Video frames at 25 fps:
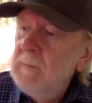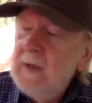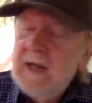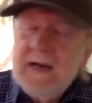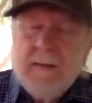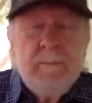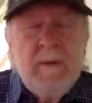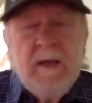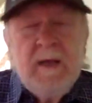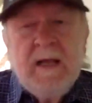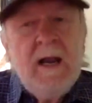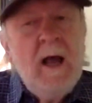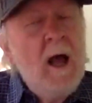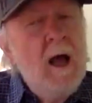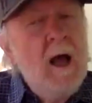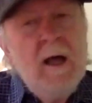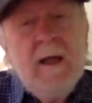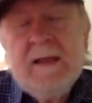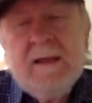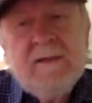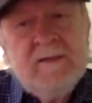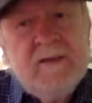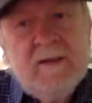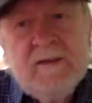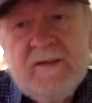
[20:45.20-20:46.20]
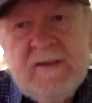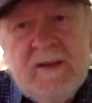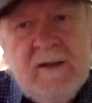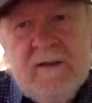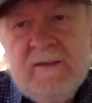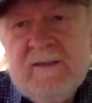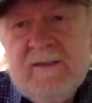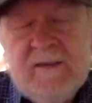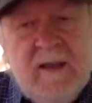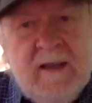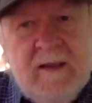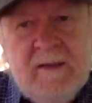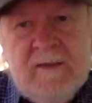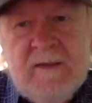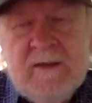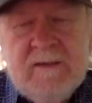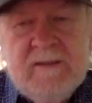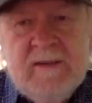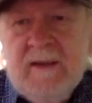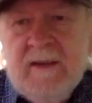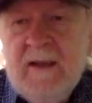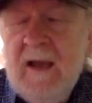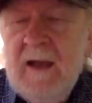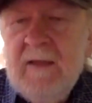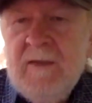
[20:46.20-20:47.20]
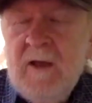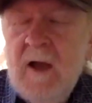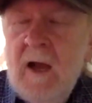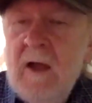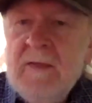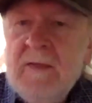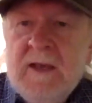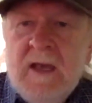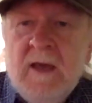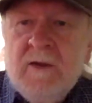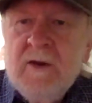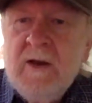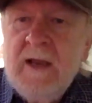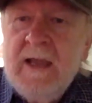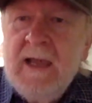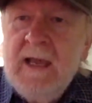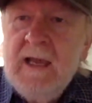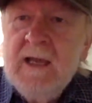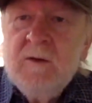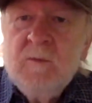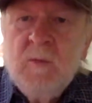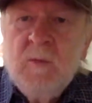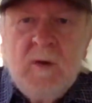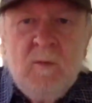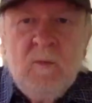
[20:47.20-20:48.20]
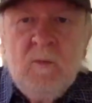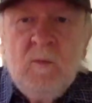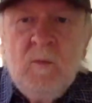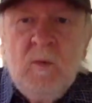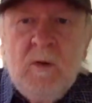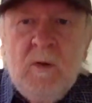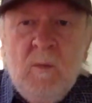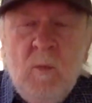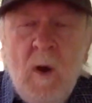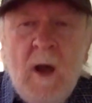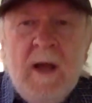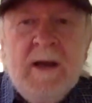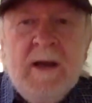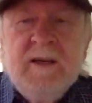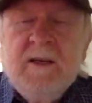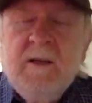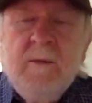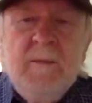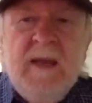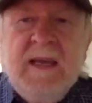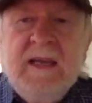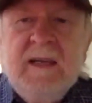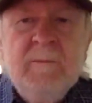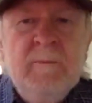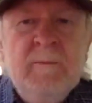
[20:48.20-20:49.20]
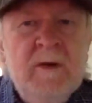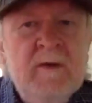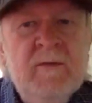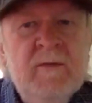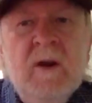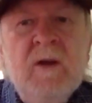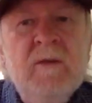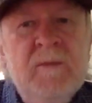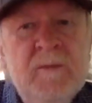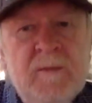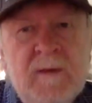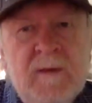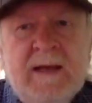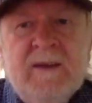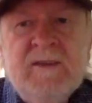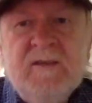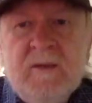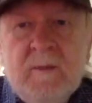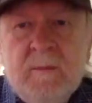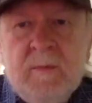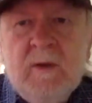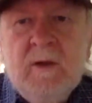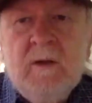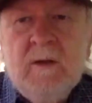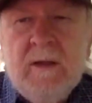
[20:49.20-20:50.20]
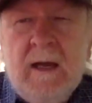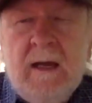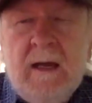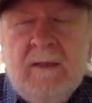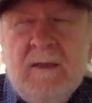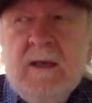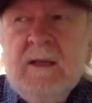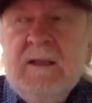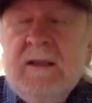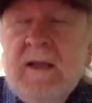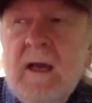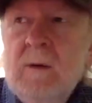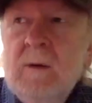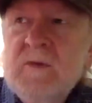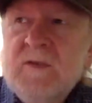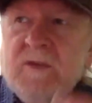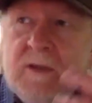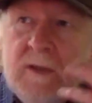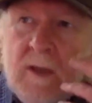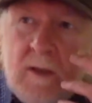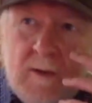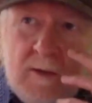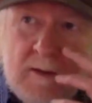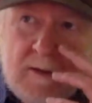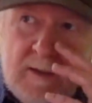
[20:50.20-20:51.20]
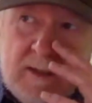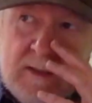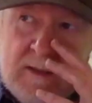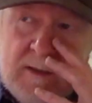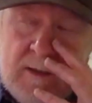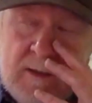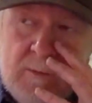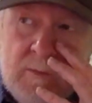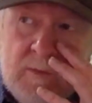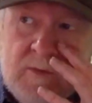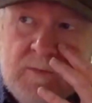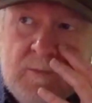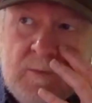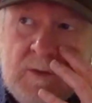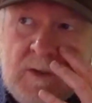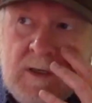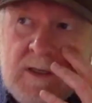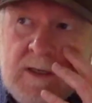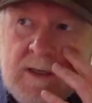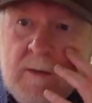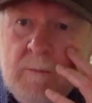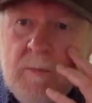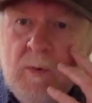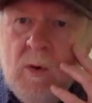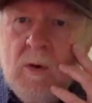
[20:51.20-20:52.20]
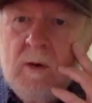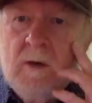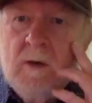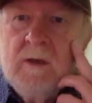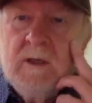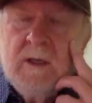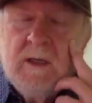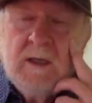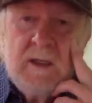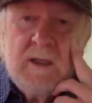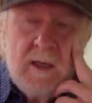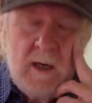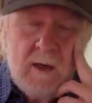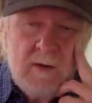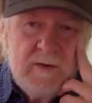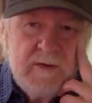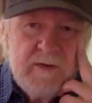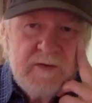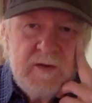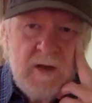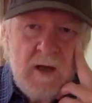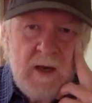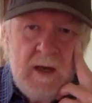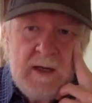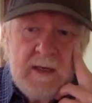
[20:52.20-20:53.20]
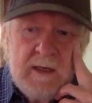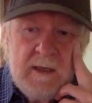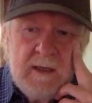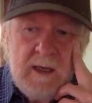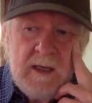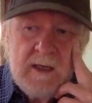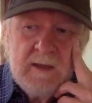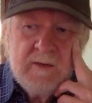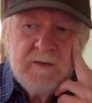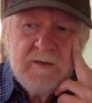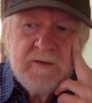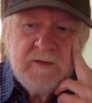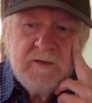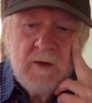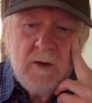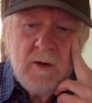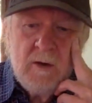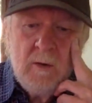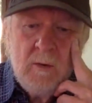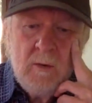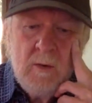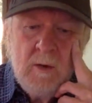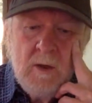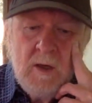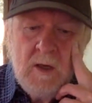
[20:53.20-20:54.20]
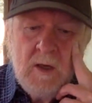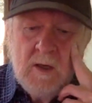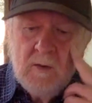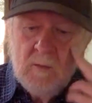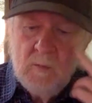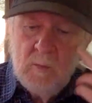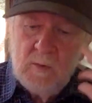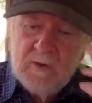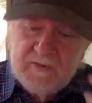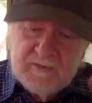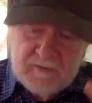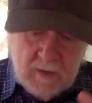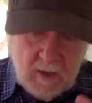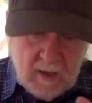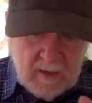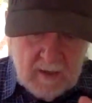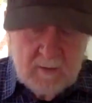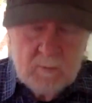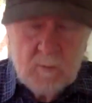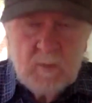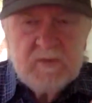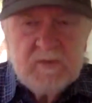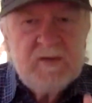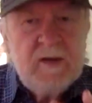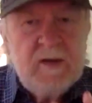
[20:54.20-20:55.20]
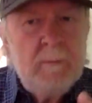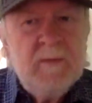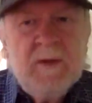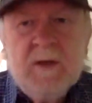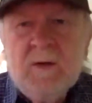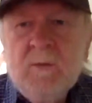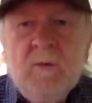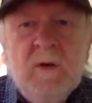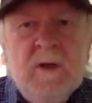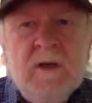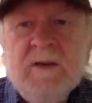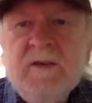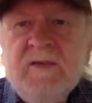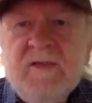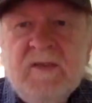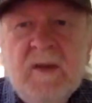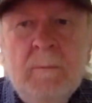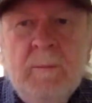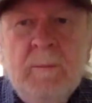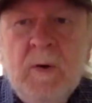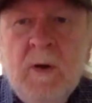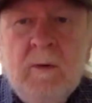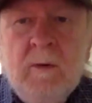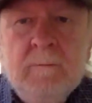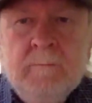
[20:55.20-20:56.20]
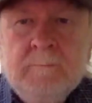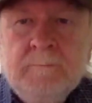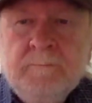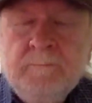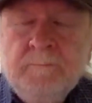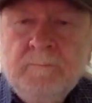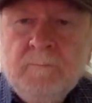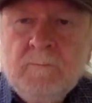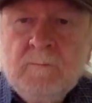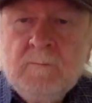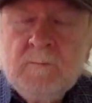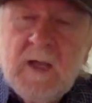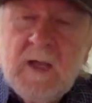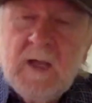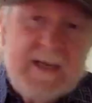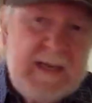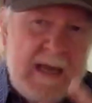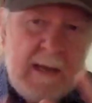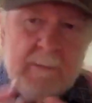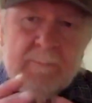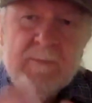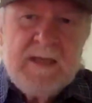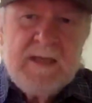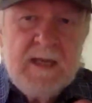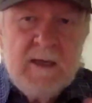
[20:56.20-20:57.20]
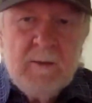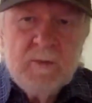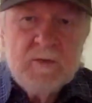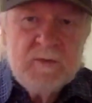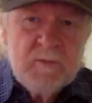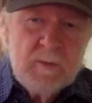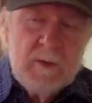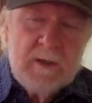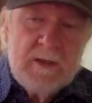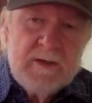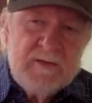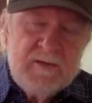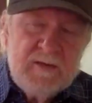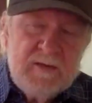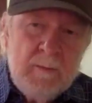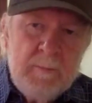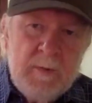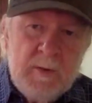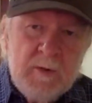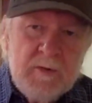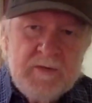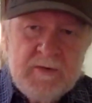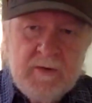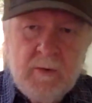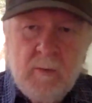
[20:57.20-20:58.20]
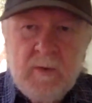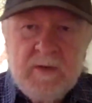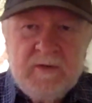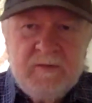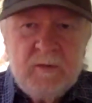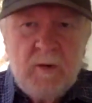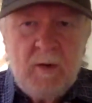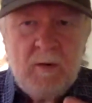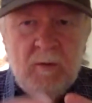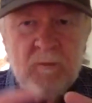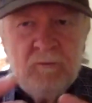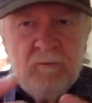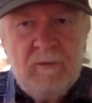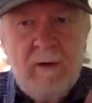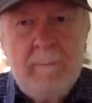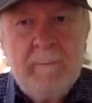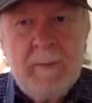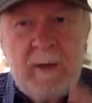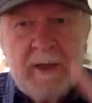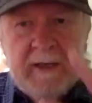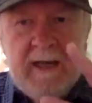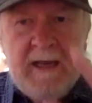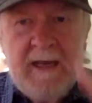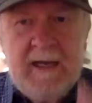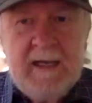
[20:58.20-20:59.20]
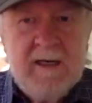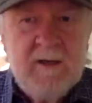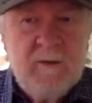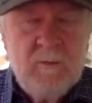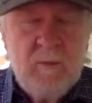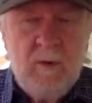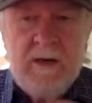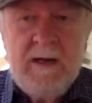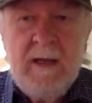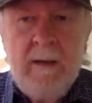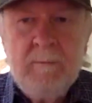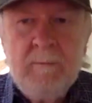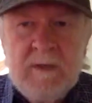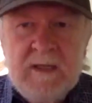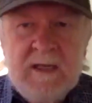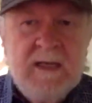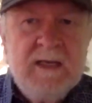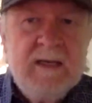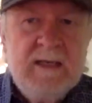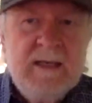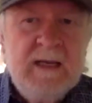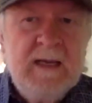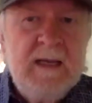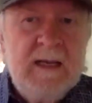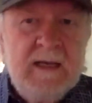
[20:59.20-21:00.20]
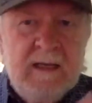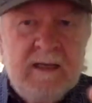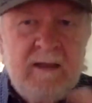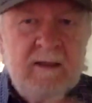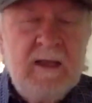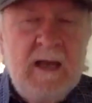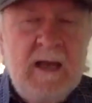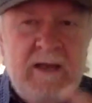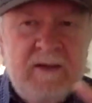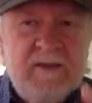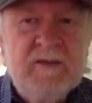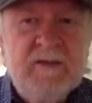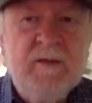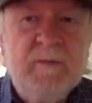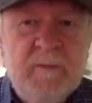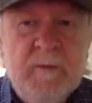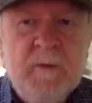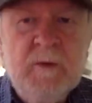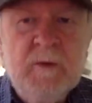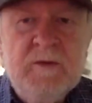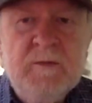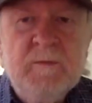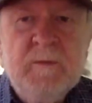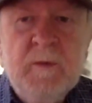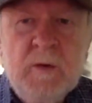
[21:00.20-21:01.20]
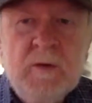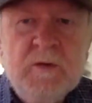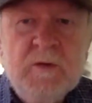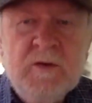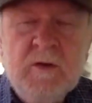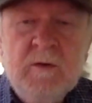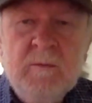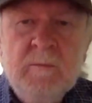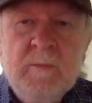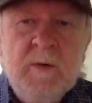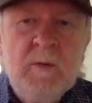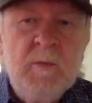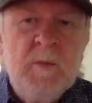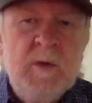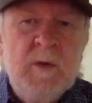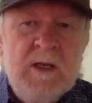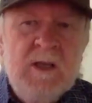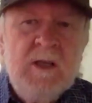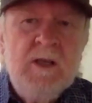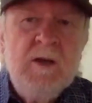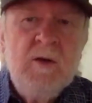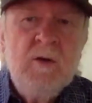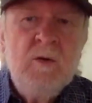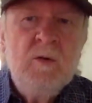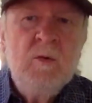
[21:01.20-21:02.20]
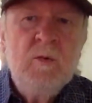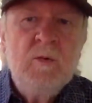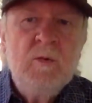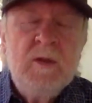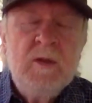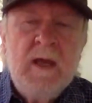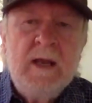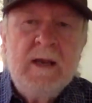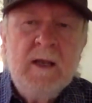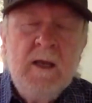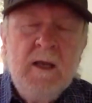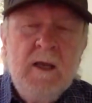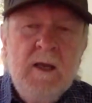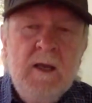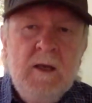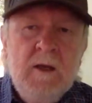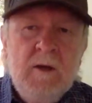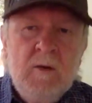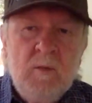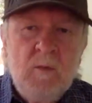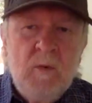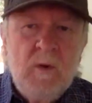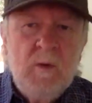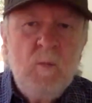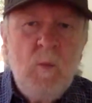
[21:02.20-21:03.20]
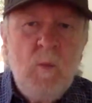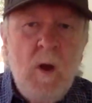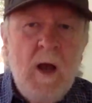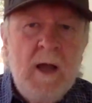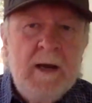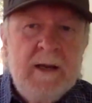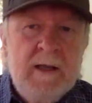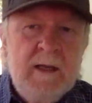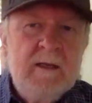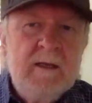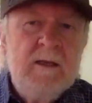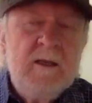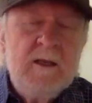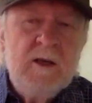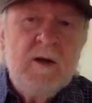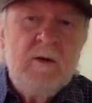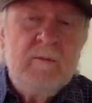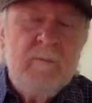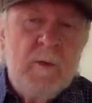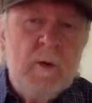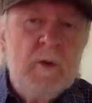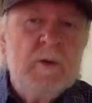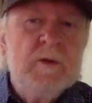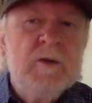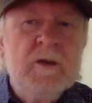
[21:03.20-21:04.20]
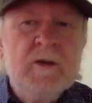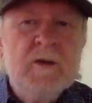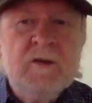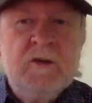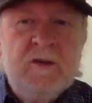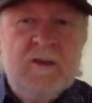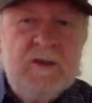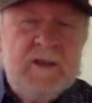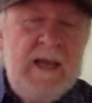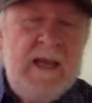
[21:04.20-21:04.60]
but but uh, at the sense, on the other hand, we we wanted to make be very flexible. I think that was another thing that was really important in our design. And so we started with something really simple, like MD was really simple, so we sort of replicated what MD did and as the first version, but we knew that we wanted you know version